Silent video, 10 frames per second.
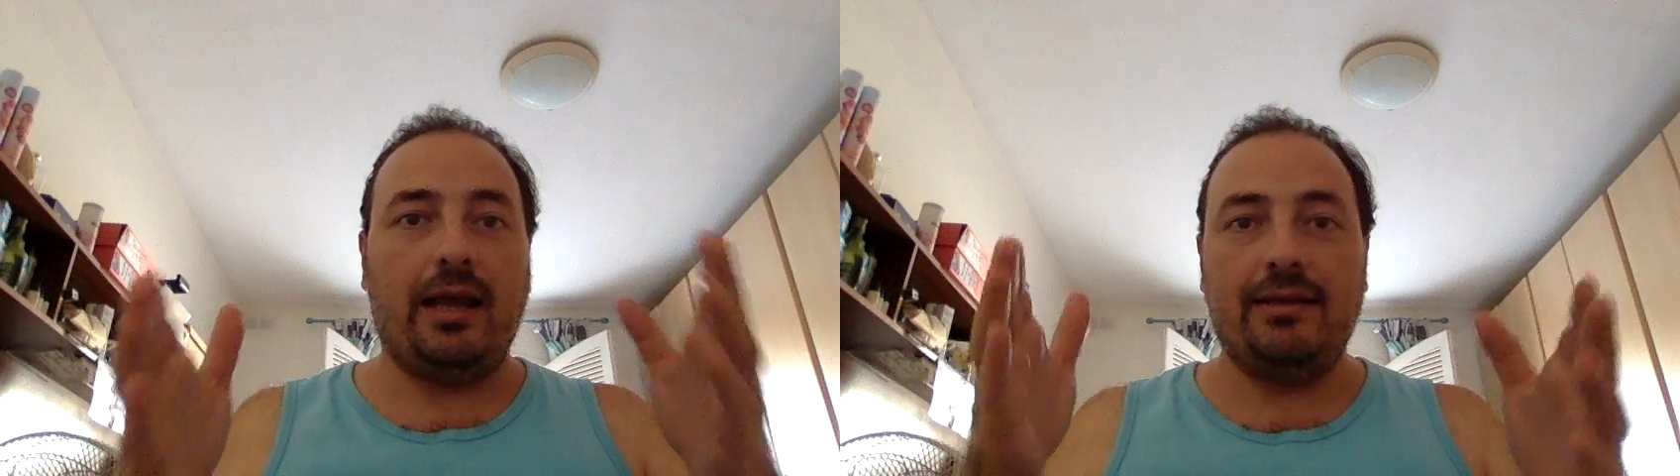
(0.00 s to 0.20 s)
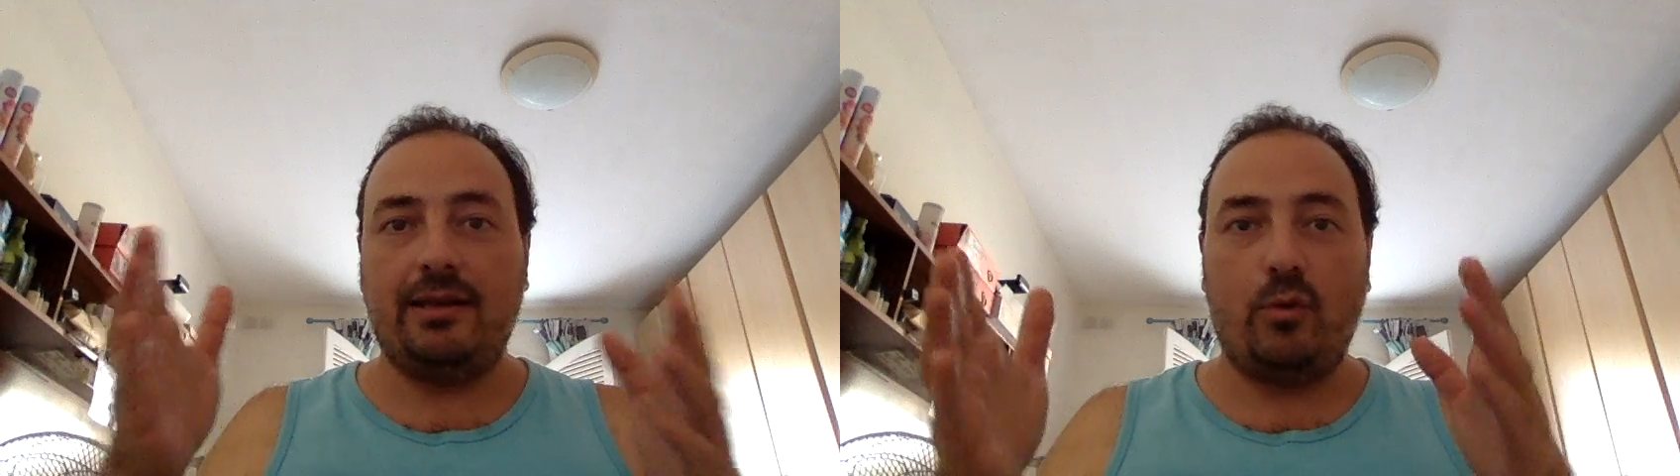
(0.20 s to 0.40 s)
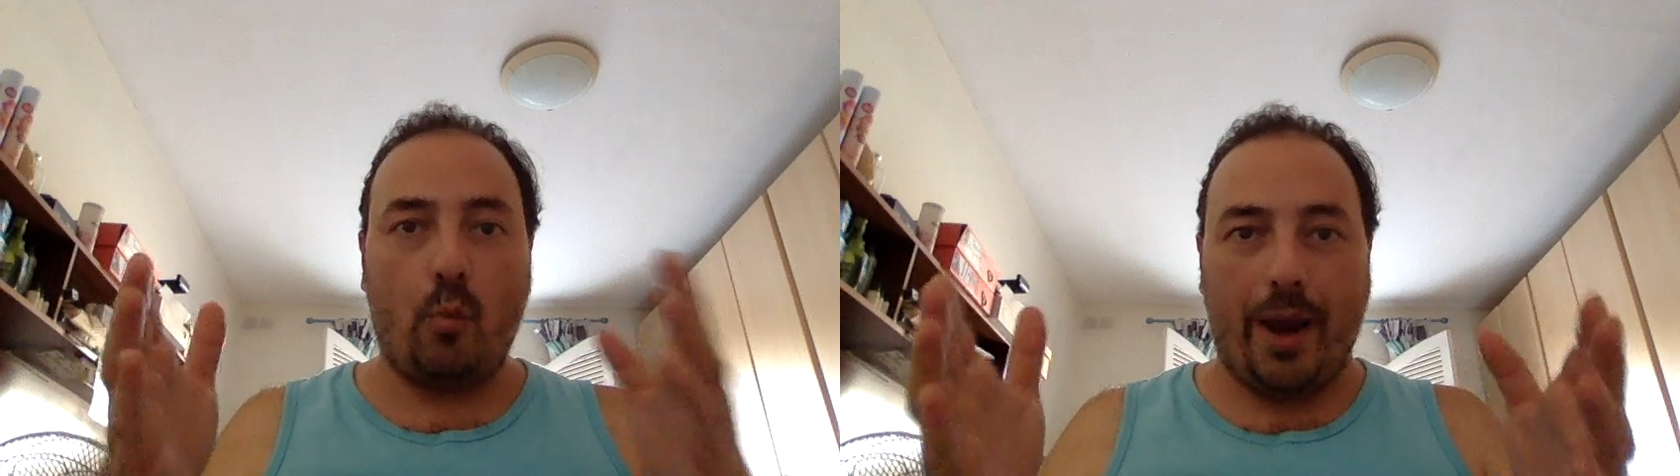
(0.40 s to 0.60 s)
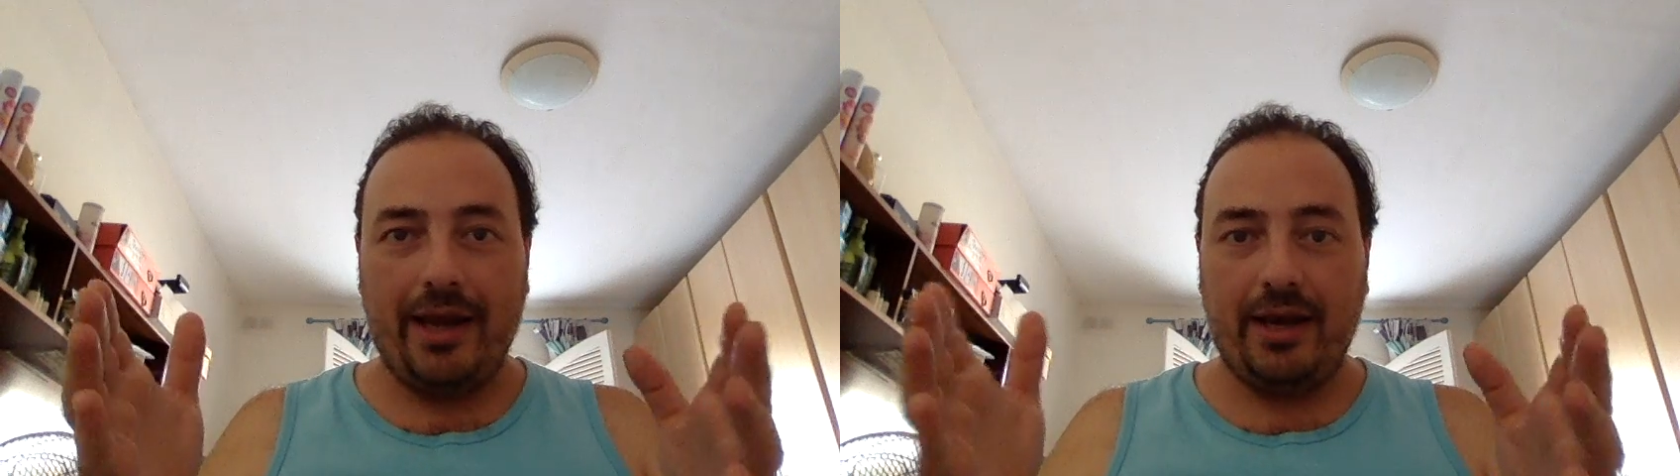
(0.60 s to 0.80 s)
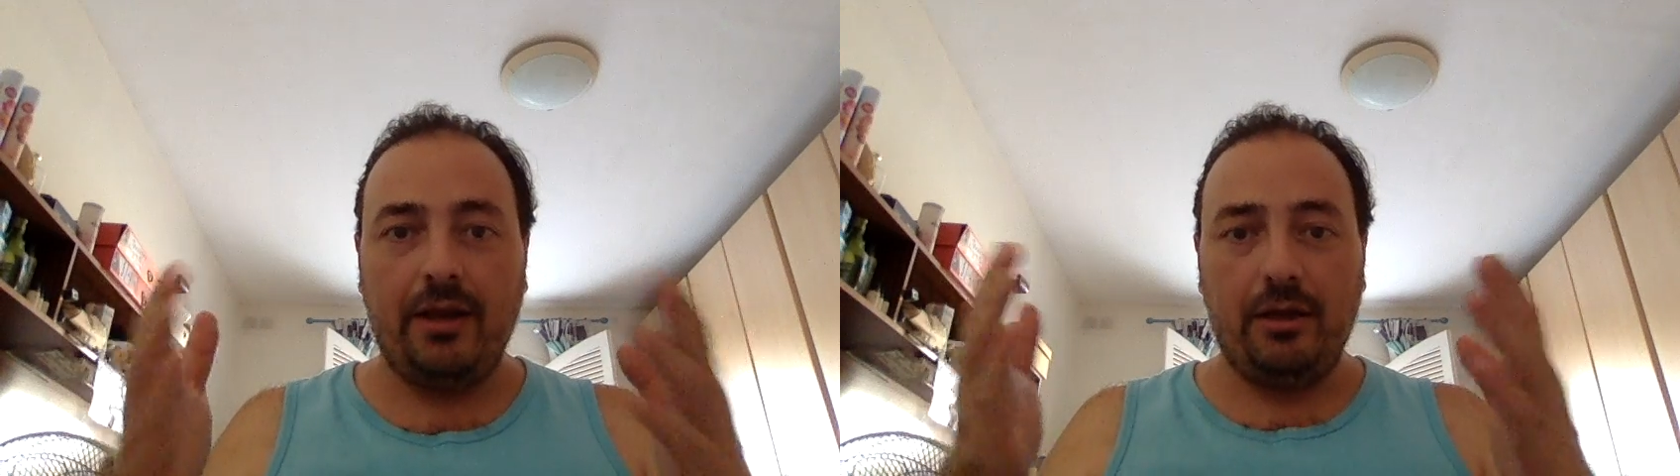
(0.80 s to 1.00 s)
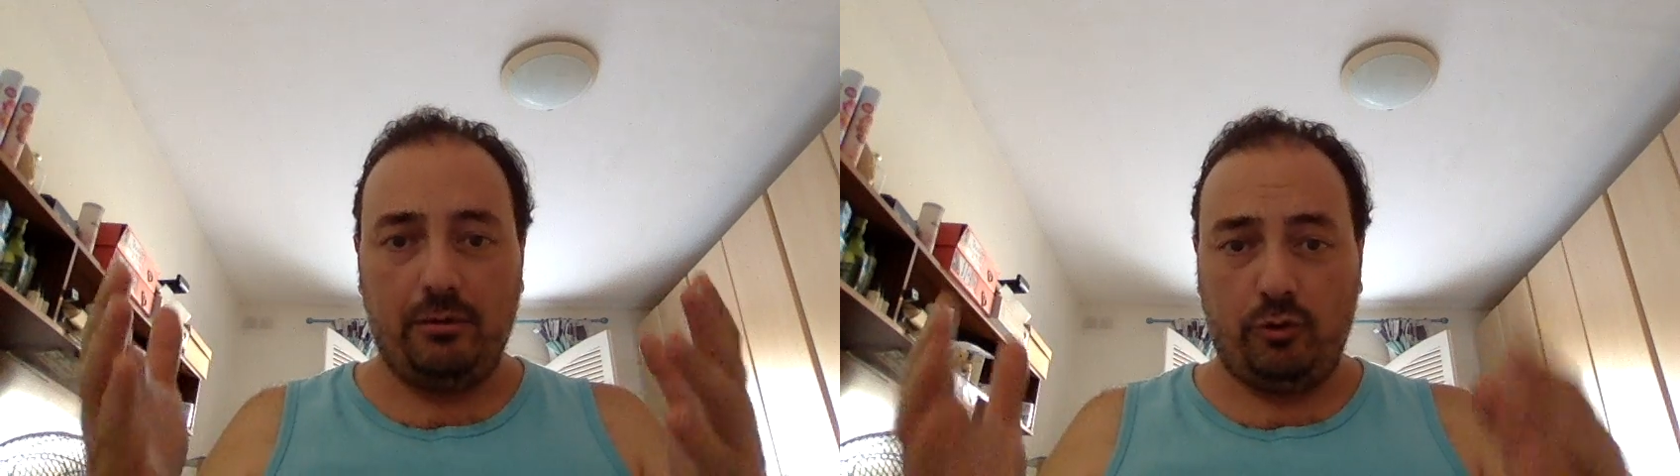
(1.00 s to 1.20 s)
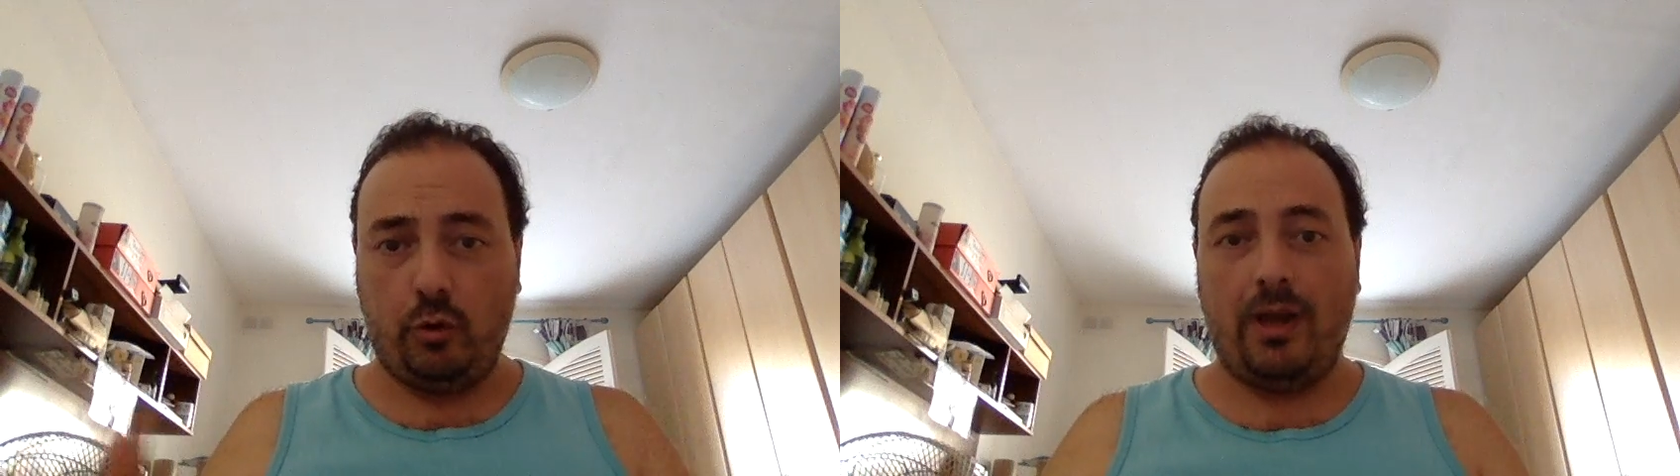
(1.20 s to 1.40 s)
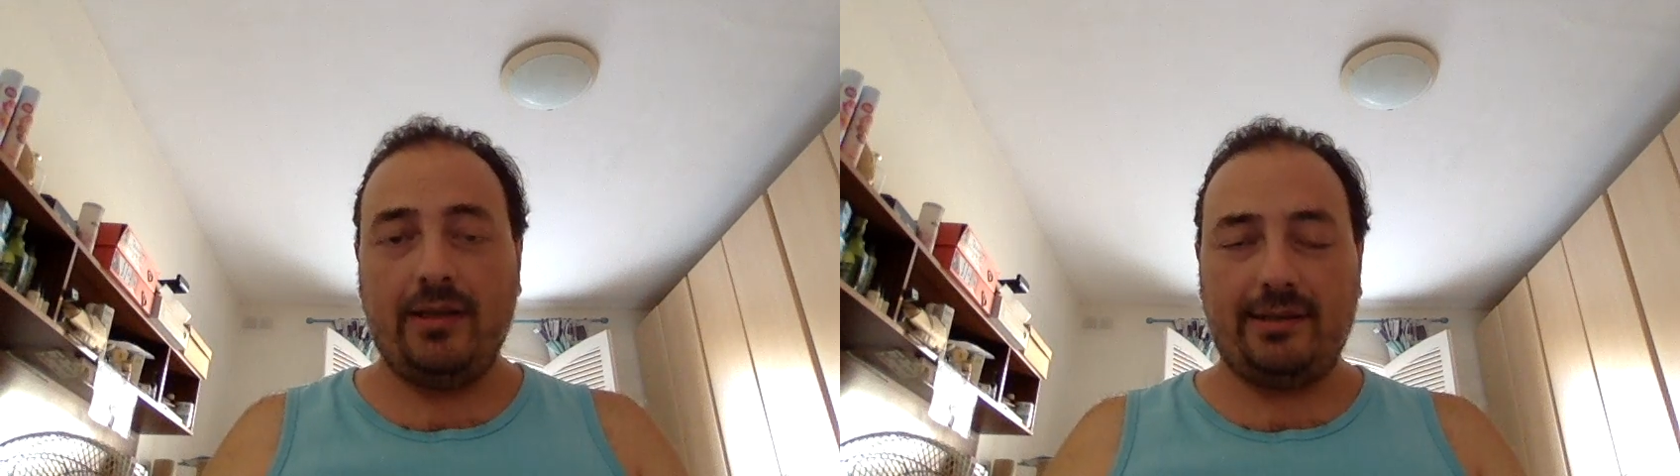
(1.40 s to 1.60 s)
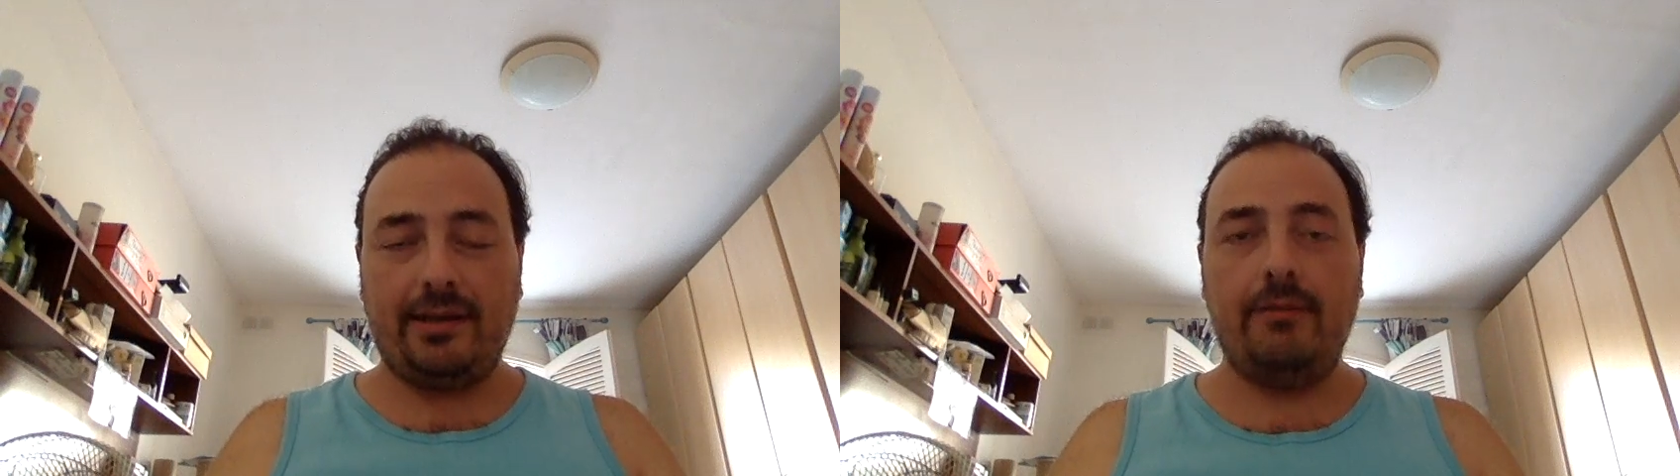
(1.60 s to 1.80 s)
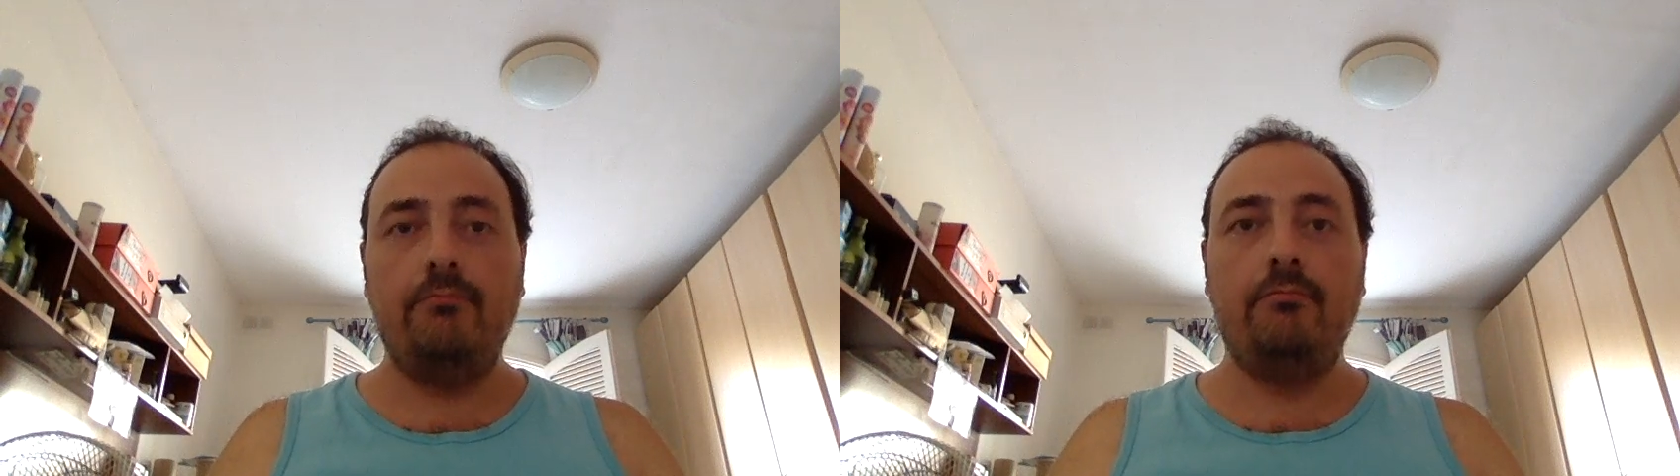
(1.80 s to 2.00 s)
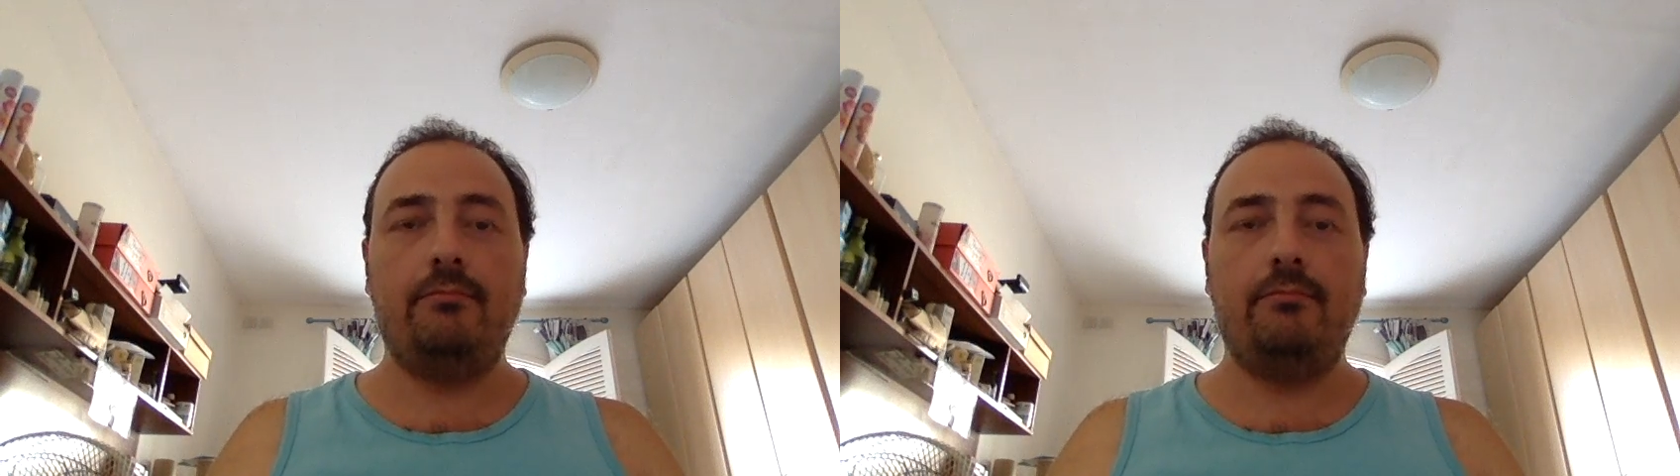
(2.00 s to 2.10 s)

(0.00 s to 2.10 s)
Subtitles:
as in when to answer